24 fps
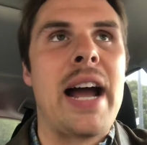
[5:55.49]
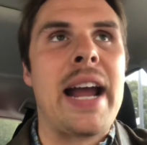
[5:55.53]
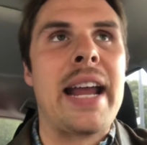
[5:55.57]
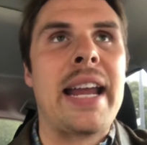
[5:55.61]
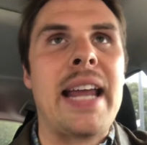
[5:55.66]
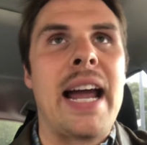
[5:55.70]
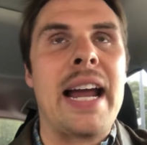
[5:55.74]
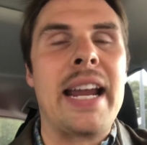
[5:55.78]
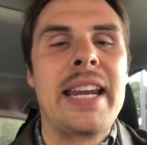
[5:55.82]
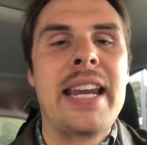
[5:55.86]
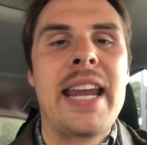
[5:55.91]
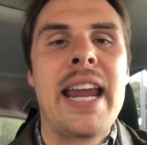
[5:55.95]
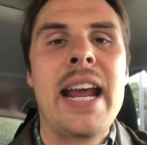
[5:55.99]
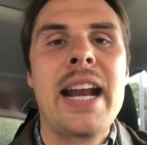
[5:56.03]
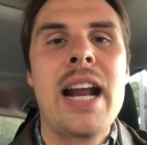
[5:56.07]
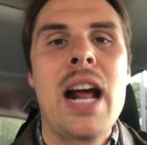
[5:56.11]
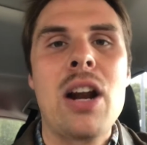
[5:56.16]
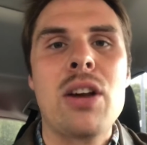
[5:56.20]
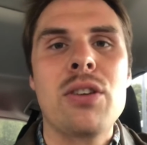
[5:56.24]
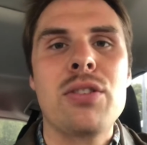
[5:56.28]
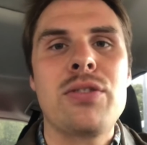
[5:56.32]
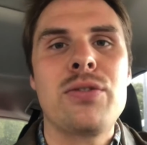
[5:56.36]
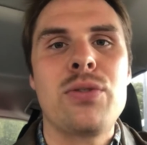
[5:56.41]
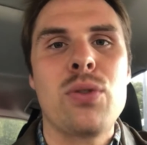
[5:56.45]
I
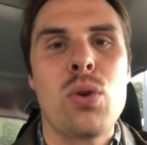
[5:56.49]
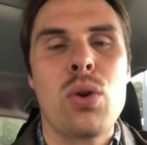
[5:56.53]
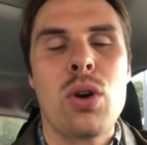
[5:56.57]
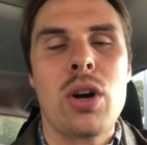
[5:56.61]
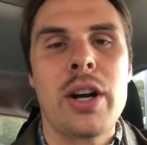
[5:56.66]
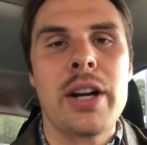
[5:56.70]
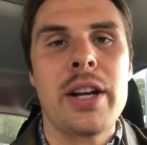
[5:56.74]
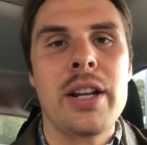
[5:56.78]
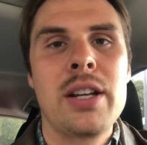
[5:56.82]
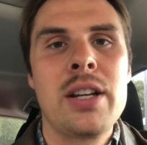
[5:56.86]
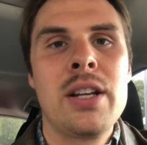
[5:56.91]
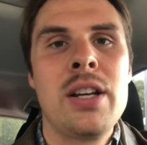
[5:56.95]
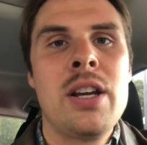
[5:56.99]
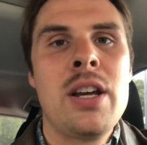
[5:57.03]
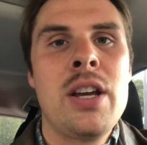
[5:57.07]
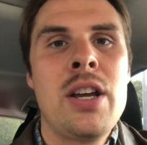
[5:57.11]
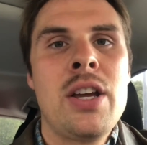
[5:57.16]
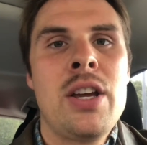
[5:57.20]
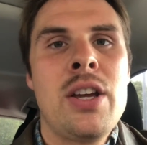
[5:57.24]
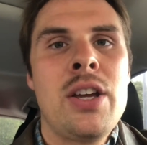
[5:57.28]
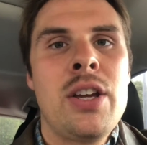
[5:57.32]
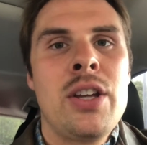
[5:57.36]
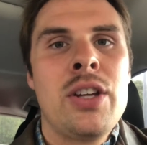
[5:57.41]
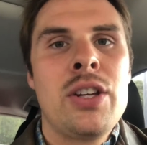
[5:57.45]
cannot afford
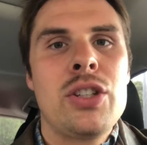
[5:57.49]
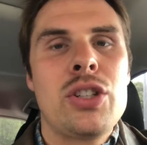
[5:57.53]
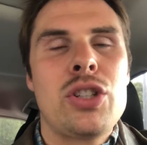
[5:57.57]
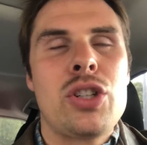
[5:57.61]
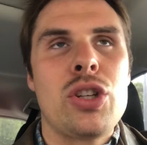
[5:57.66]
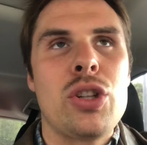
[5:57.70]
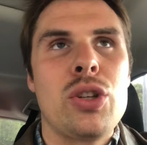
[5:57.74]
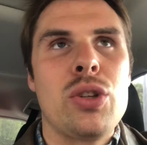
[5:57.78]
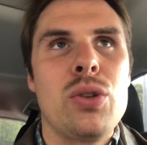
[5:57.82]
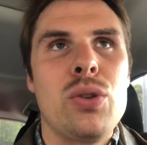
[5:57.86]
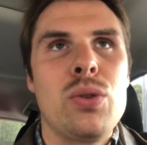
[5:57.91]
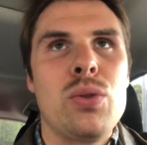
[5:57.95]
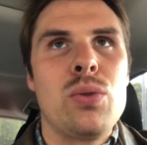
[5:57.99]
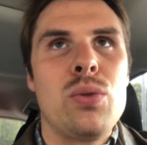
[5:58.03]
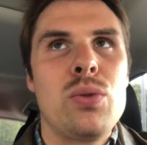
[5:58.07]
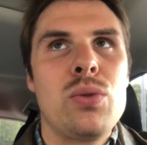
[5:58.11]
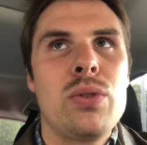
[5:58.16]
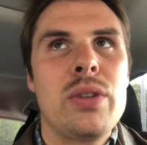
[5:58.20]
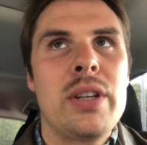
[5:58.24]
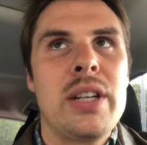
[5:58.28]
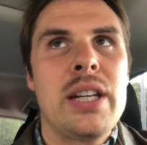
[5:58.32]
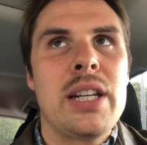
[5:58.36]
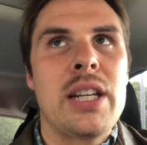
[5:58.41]
to,